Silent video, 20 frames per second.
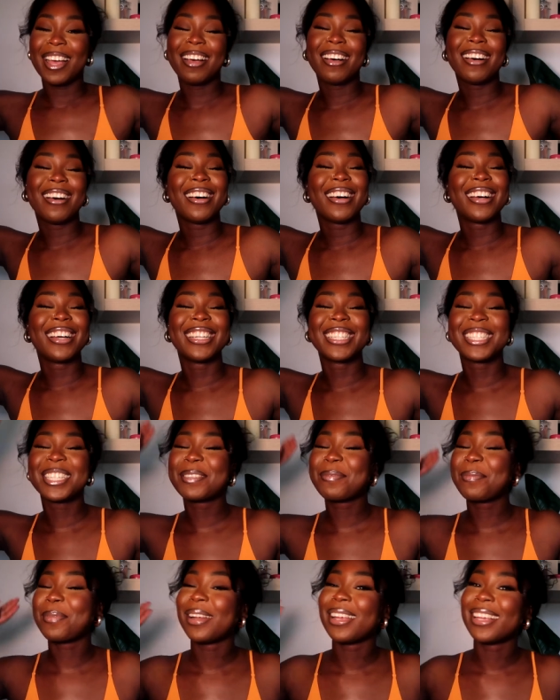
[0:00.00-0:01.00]
oh
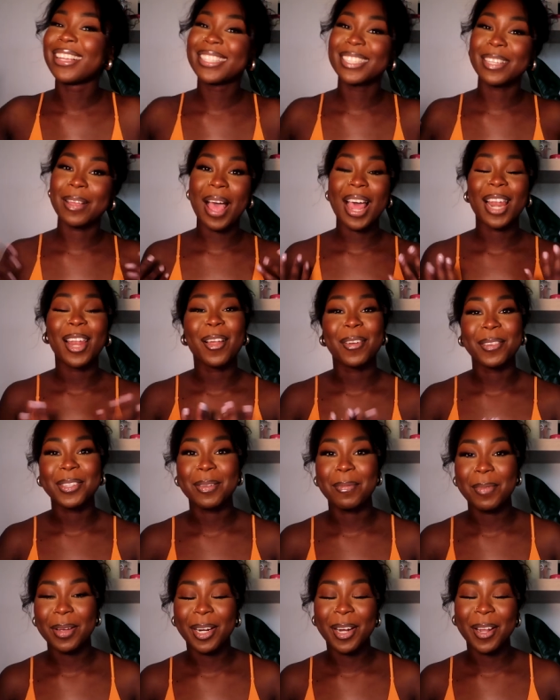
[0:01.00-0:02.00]
spring so i love
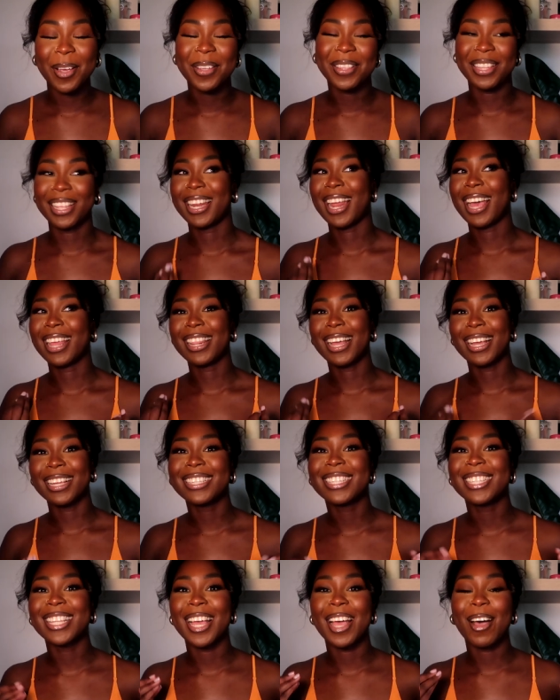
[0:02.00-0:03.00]
summer clothing like
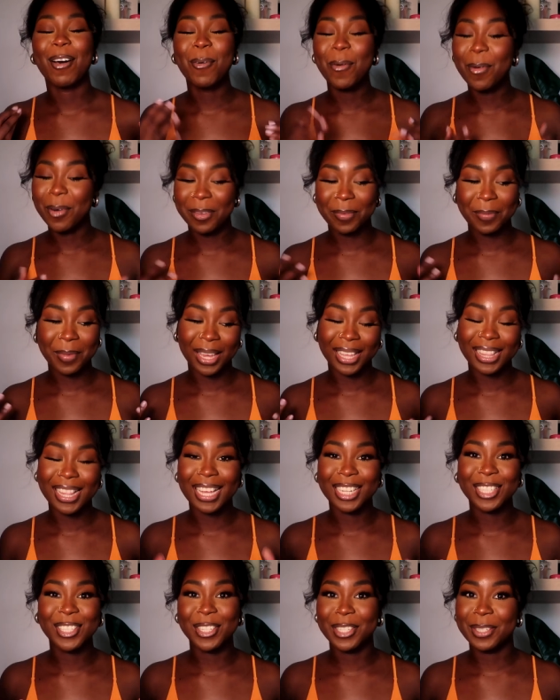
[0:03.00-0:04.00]
that's all of me
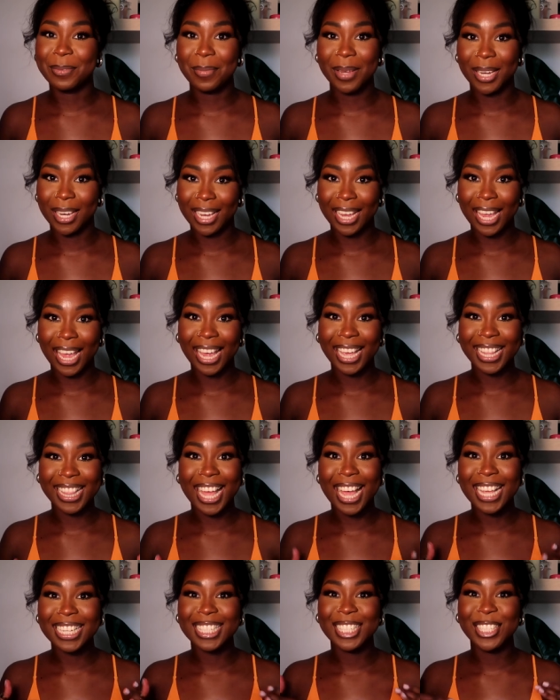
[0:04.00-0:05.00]
that's just me okay
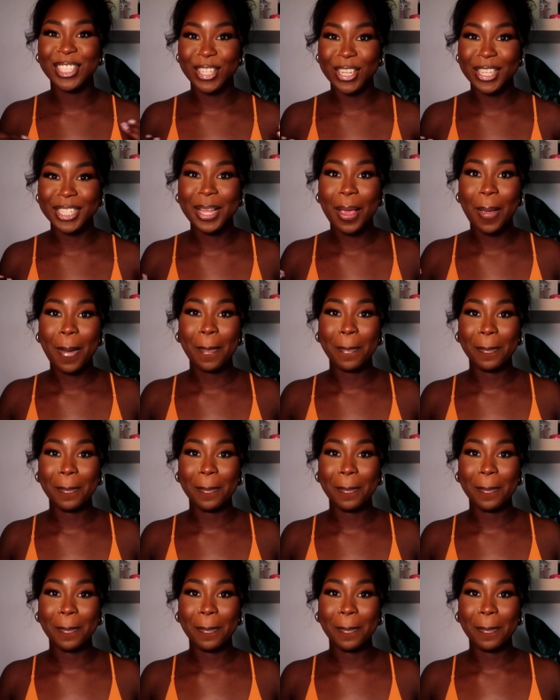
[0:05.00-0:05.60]
that's just